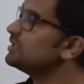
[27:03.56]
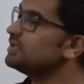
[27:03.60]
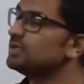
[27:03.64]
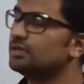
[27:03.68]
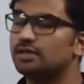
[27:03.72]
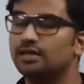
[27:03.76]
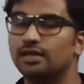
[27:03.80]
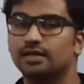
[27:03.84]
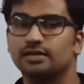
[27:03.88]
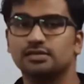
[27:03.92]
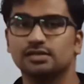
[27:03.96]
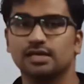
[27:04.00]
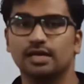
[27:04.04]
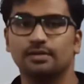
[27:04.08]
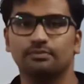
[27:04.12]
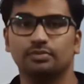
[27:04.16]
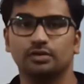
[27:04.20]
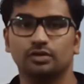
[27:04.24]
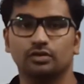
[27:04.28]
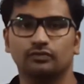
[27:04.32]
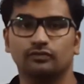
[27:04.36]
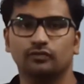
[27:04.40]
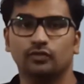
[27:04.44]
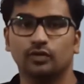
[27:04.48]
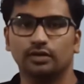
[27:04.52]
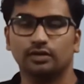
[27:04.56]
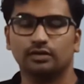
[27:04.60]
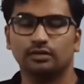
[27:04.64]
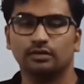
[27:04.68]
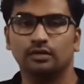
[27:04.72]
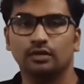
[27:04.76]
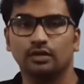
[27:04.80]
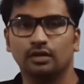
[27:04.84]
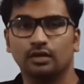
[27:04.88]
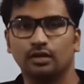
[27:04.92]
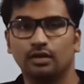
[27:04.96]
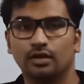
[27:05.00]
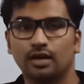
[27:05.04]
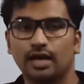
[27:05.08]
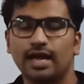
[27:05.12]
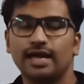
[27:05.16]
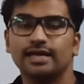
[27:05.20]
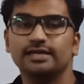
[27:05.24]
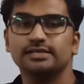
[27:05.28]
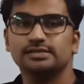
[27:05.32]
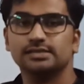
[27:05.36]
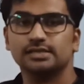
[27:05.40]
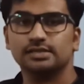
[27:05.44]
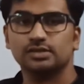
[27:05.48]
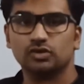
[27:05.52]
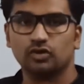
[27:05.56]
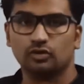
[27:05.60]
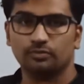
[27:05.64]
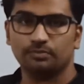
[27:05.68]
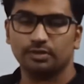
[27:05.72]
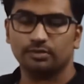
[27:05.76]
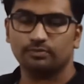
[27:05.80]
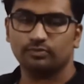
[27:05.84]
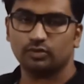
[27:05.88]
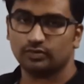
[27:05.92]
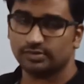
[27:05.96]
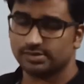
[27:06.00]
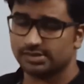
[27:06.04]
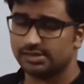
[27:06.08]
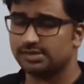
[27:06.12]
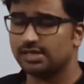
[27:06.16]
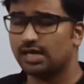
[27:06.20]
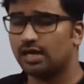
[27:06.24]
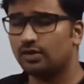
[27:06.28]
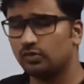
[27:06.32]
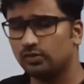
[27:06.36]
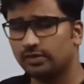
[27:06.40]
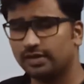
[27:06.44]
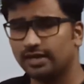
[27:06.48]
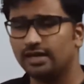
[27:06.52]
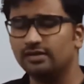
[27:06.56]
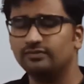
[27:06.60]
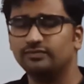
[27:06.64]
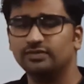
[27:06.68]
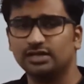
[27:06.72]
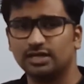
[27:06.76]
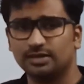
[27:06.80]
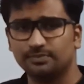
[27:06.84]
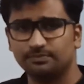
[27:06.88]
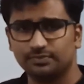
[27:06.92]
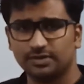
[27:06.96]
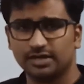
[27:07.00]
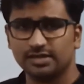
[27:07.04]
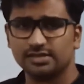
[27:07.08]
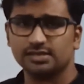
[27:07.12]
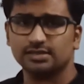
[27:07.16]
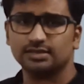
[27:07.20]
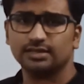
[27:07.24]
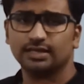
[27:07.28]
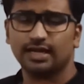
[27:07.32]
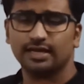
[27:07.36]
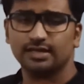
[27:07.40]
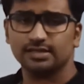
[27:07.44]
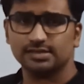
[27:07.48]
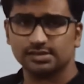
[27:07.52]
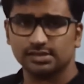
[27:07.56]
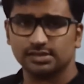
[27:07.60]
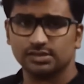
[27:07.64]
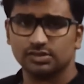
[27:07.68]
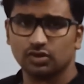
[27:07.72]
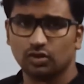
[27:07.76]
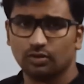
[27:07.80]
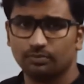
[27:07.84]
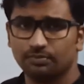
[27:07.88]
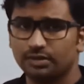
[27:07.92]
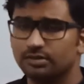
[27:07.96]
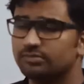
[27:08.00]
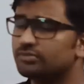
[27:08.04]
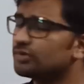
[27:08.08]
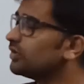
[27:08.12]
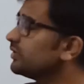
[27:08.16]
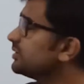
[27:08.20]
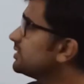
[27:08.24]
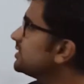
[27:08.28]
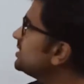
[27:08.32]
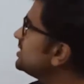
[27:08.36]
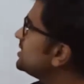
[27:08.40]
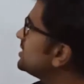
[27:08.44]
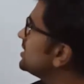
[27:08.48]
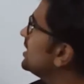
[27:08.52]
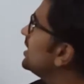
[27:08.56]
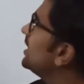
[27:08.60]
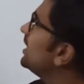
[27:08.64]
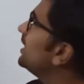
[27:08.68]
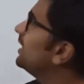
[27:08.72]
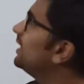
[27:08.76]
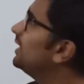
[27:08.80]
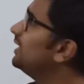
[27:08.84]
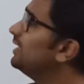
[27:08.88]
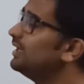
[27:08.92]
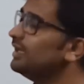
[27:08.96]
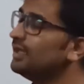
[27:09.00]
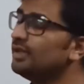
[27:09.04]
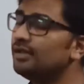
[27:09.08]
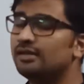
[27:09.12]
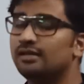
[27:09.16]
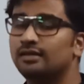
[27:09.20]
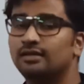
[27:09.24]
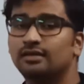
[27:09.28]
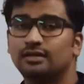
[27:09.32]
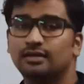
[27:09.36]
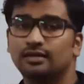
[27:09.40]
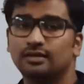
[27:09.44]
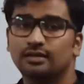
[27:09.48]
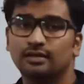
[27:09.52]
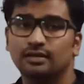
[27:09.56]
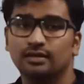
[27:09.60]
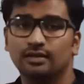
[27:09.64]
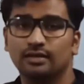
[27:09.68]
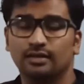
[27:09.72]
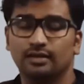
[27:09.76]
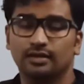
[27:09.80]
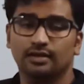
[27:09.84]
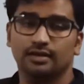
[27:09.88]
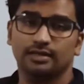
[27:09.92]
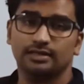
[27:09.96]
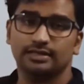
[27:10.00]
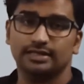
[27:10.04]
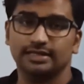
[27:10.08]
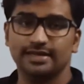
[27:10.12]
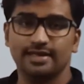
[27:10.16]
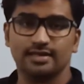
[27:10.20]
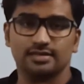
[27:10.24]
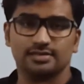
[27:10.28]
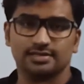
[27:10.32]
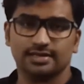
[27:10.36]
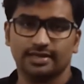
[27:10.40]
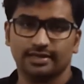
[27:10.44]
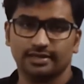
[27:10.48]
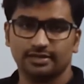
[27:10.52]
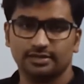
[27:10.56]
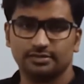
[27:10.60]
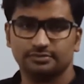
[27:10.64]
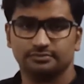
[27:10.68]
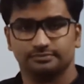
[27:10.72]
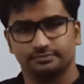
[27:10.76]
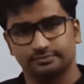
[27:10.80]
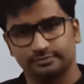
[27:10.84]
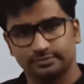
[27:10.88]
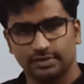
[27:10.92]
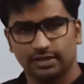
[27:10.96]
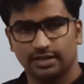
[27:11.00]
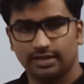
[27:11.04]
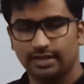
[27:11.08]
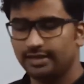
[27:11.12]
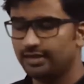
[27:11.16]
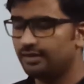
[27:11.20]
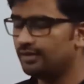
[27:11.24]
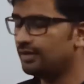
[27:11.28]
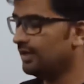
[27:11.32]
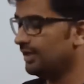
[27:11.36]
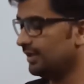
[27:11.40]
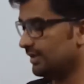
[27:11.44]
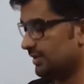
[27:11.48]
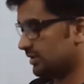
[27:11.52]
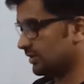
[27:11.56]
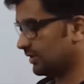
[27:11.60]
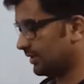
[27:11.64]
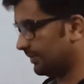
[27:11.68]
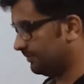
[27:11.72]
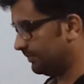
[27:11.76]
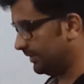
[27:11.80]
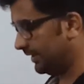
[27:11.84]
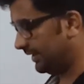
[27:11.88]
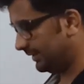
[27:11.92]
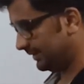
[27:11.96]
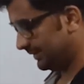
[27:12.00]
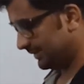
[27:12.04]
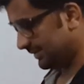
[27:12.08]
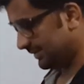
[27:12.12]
an example of what? Isentropic process. How can we represent isentropic process in a TS diagram? Clear? So complete